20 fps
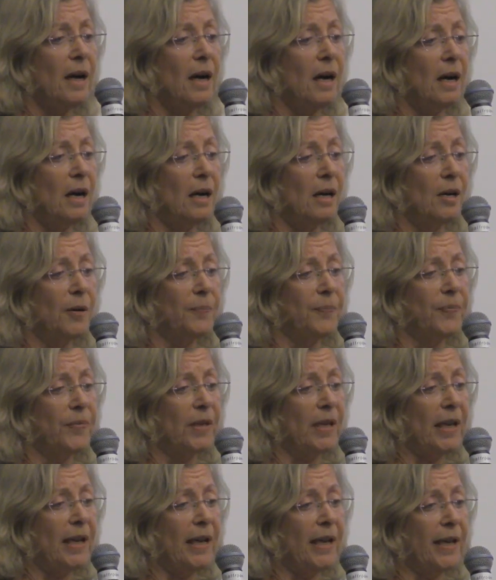Um,
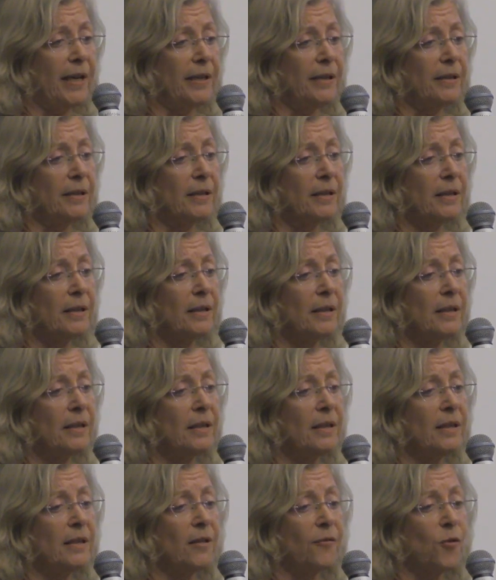and
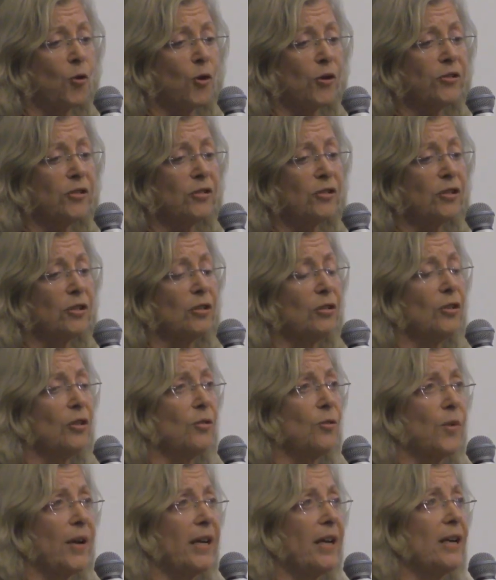of course, it's going to look
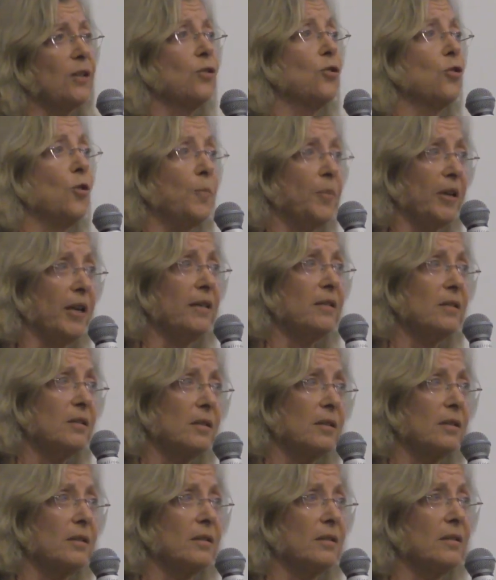great on Google plus,
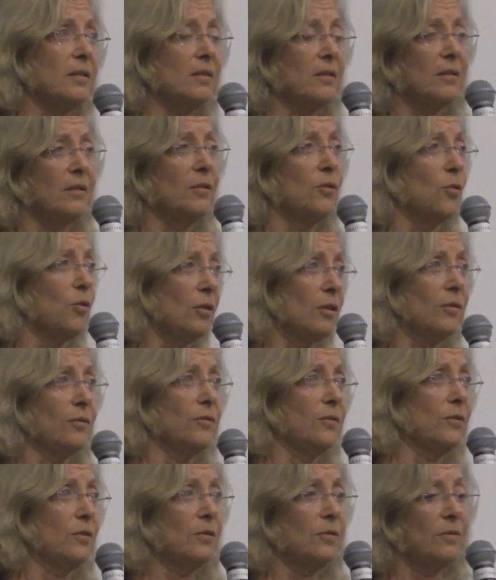because Google
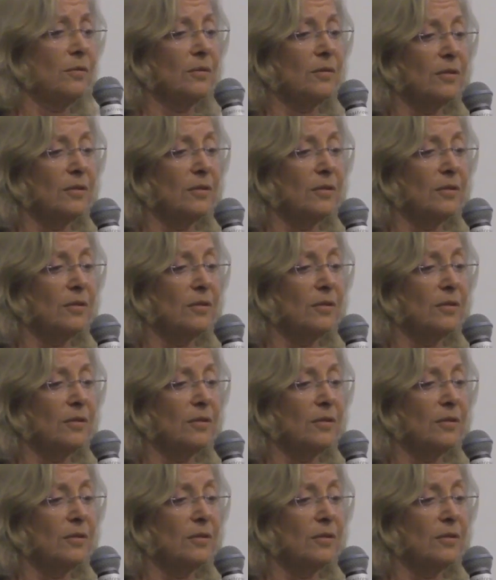owns